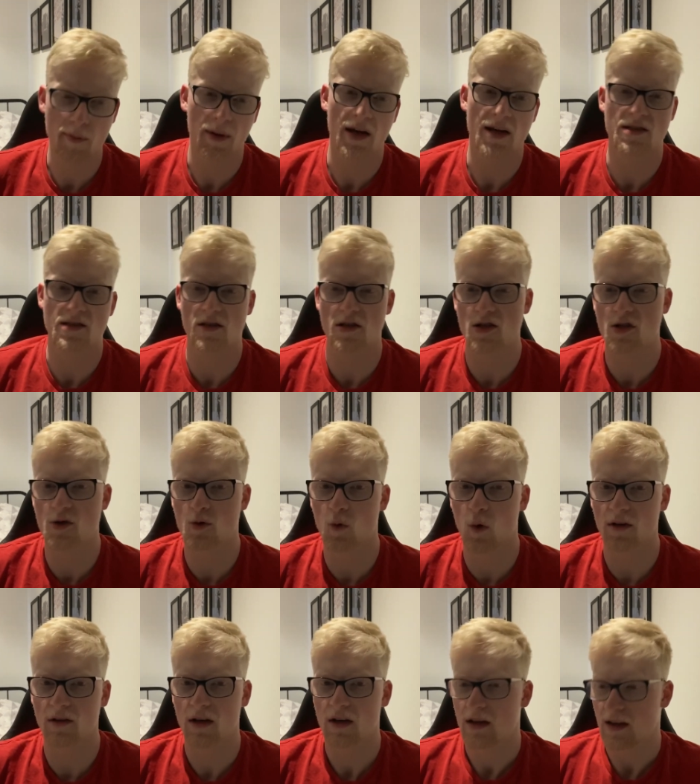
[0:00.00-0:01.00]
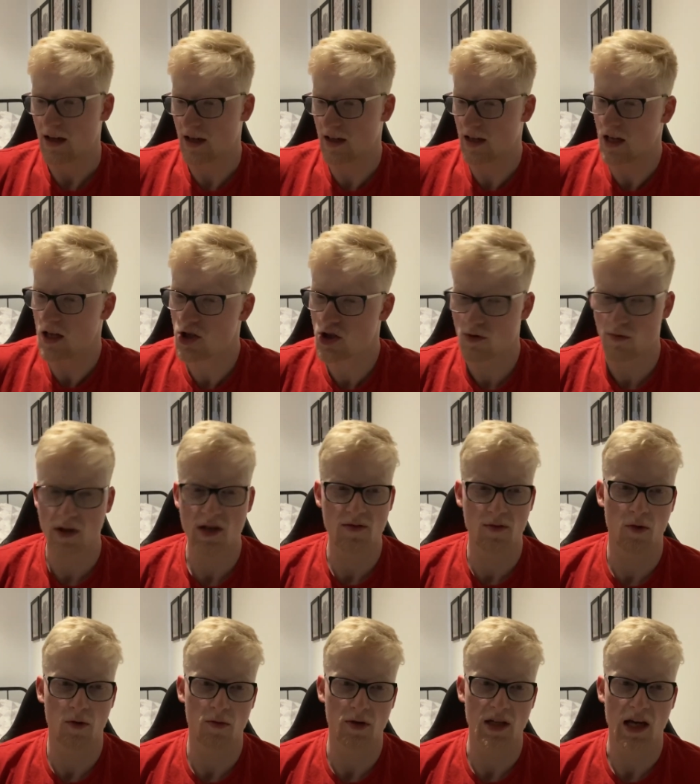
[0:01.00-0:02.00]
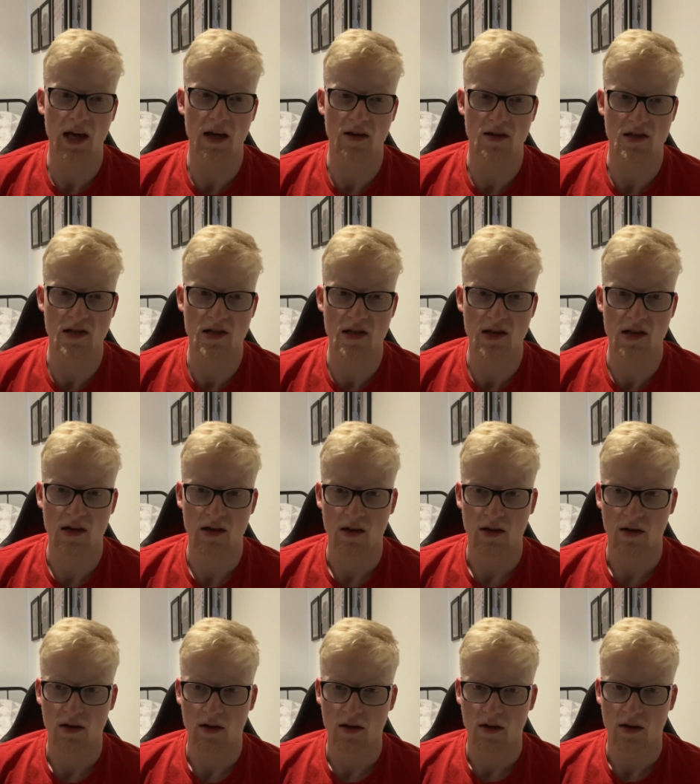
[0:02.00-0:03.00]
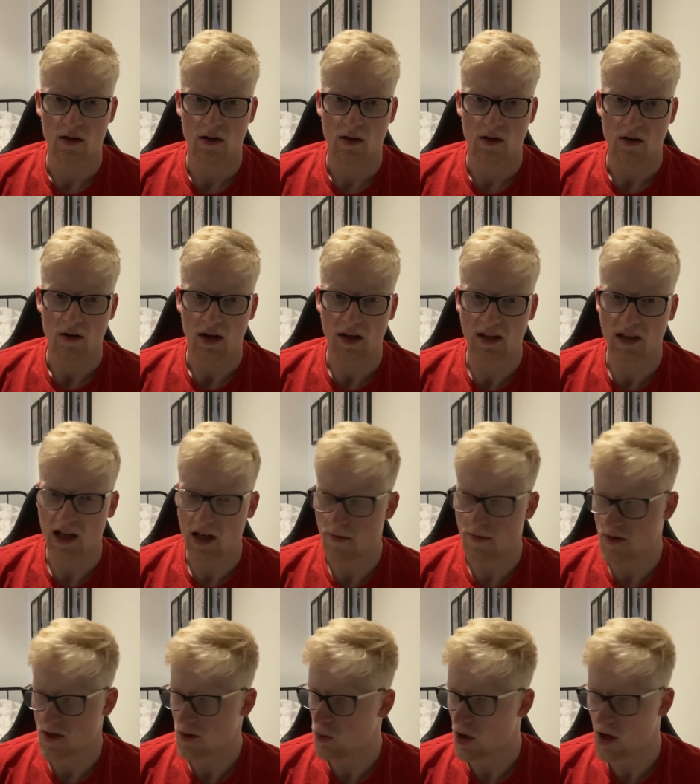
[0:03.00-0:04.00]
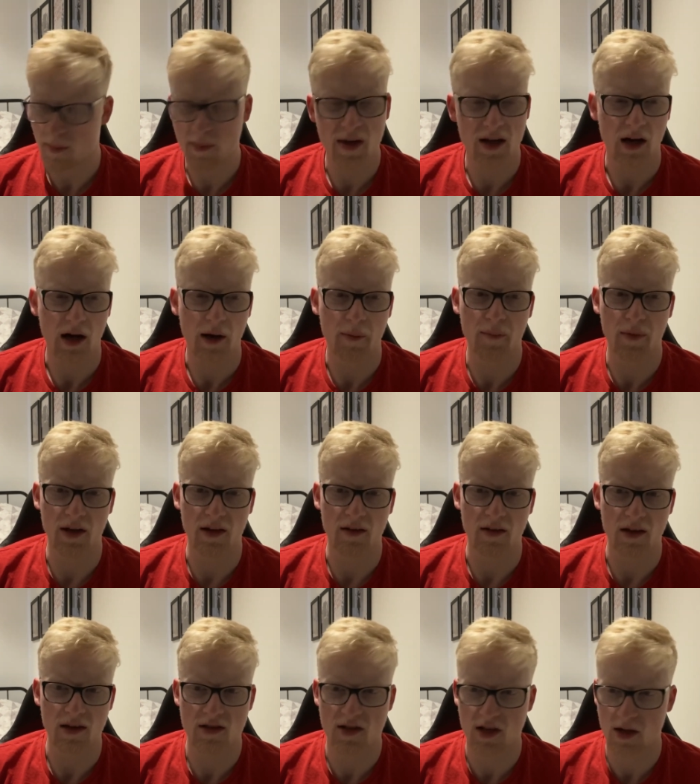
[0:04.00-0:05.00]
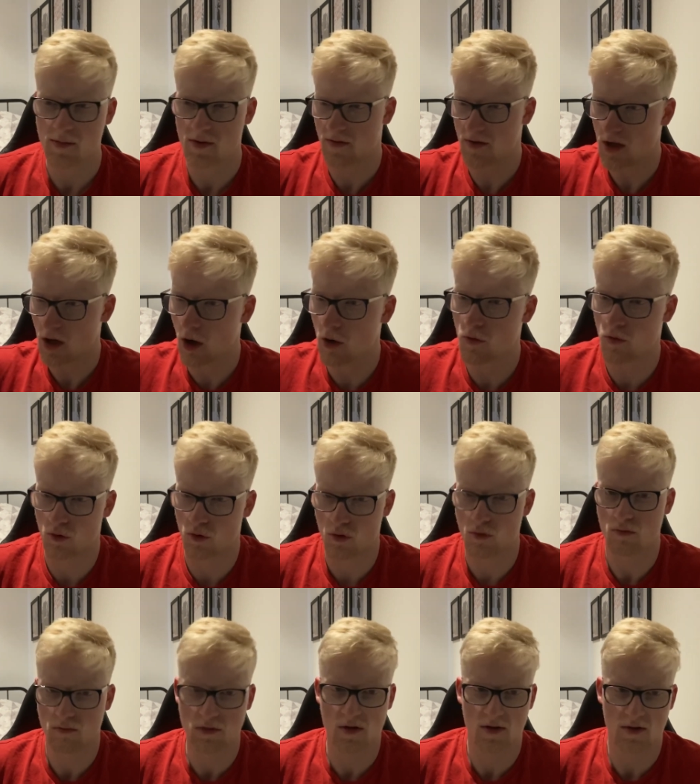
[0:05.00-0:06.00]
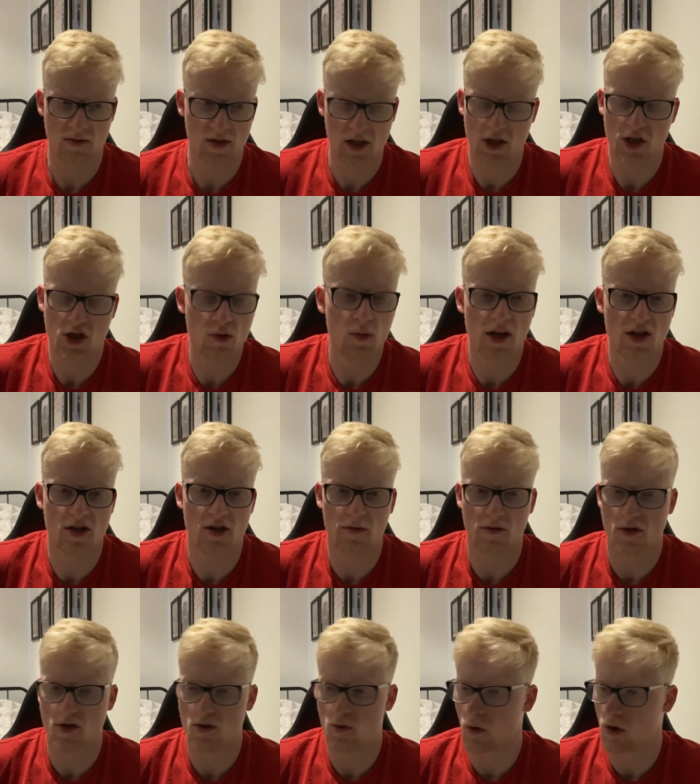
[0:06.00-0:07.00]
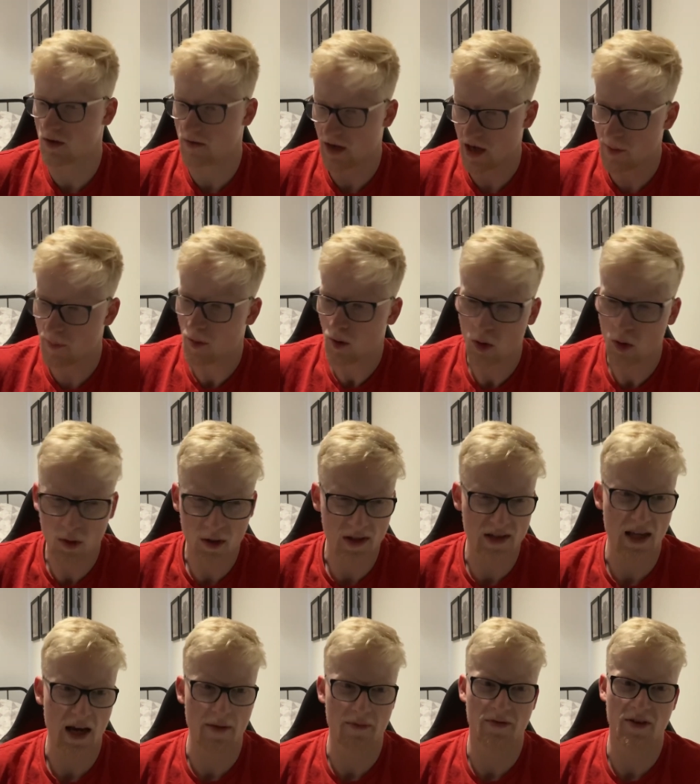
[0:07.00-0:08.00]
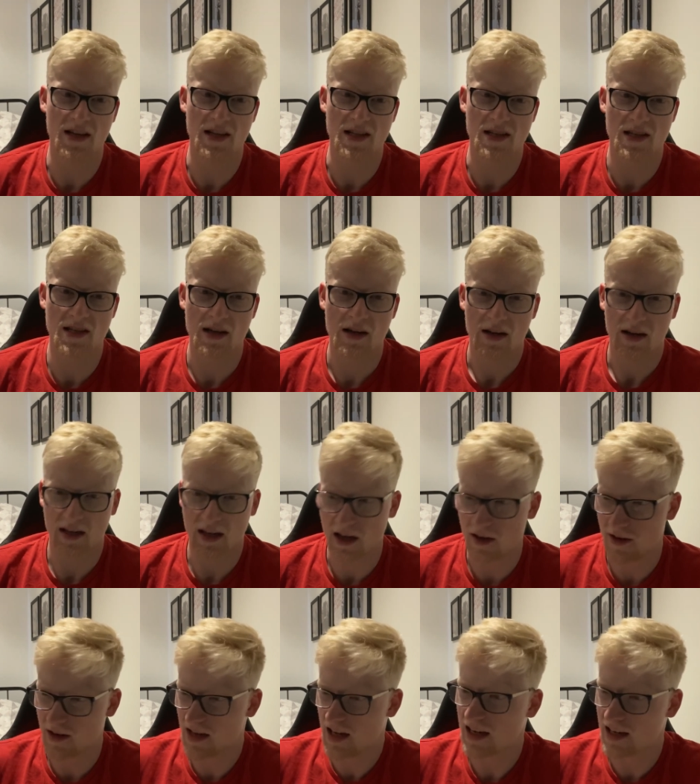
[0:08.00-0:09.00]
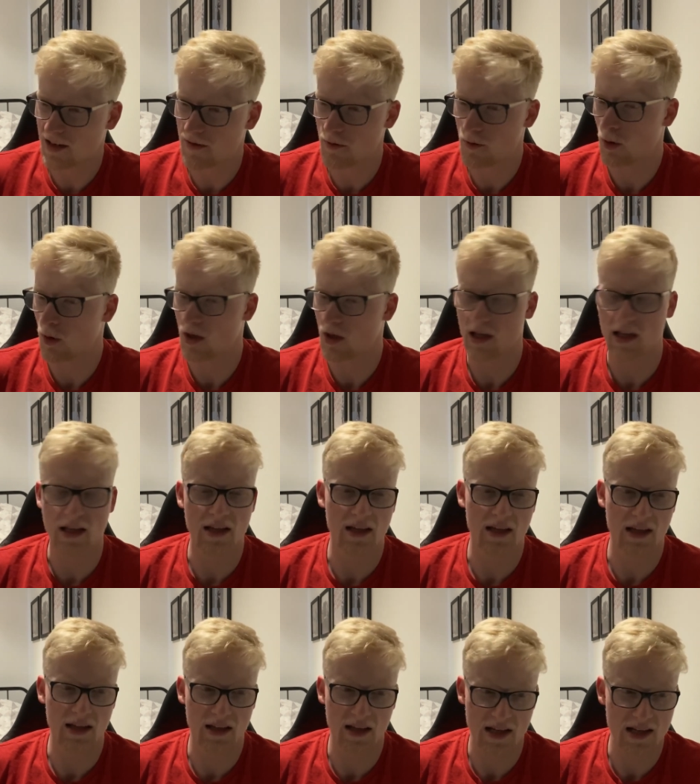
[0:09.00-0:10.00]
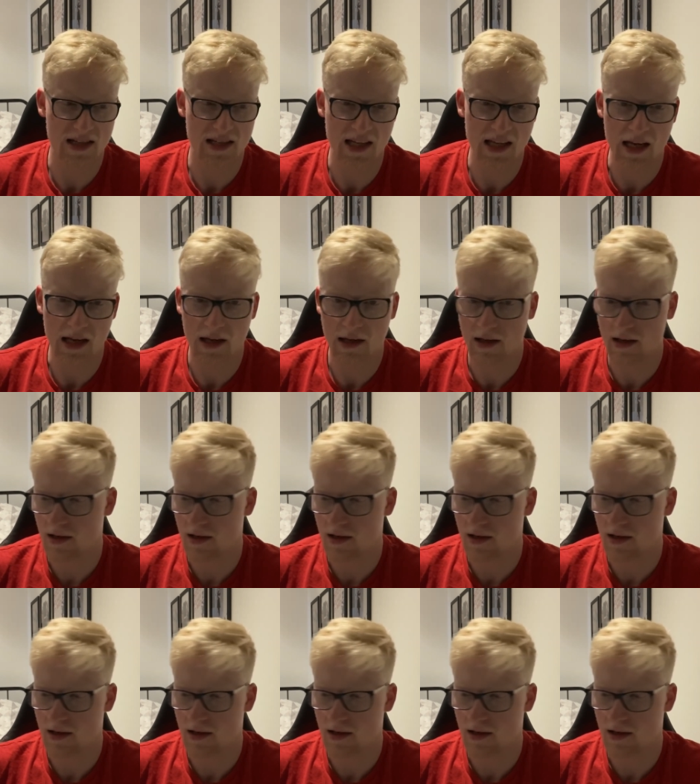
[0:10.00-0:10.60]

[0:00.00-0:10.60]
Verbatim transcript: players in the squad, and injuries have already hit us and gave us quite a big humbling in terms of the overall situation of the squad, of how poor the depth is and our lack of quality that, it, that is in it.